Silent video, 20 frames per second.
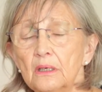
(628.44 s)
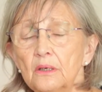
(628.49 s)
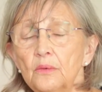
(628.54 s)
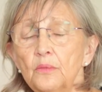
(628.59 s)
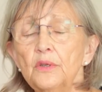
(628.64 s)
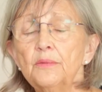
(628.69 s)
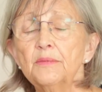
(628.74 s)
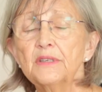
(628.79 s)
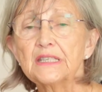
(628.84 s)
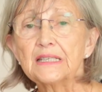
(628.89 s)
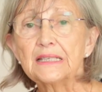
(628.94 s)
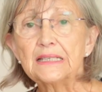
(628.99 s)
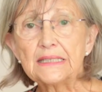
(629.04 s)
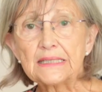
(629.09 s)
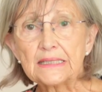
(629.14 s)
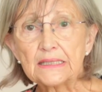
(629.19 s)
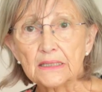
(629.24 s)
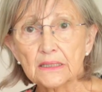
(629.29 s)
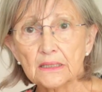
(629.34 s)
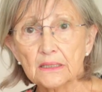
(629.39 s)
We must
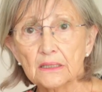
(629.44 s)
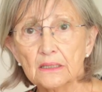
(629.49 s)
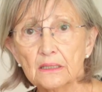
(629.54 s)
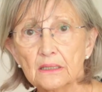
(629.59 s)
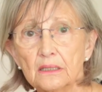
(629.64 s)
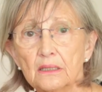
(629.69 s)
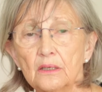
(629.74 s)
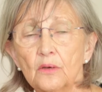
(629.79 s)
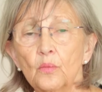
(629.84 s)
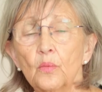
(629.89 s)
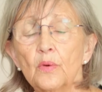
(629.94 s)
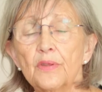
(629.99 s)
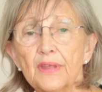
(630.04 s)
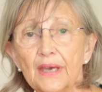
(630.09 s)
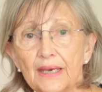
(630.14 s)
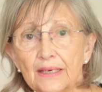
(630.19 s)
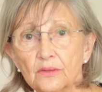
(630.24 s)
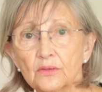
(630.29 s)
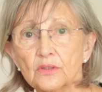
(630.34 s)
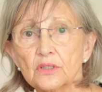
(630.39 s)
listen
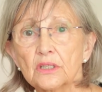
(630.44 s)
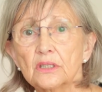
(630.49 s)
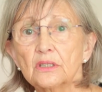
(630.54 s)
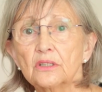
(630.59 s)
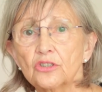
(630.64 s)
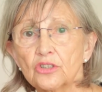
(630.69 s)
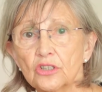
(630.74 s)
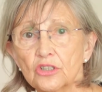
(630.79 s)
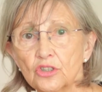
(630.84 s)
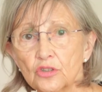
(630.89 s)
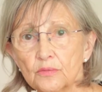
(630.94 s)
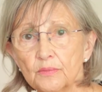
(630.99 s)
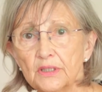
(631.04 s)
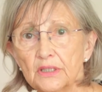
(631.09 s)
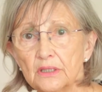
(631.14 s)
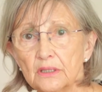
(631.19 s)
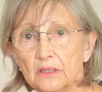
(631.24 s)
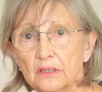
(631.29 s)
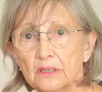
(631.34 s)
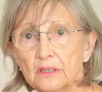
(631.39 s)
without
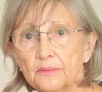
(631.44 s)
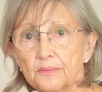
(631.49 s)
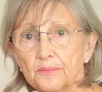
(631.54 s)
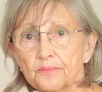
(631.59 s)
judgment.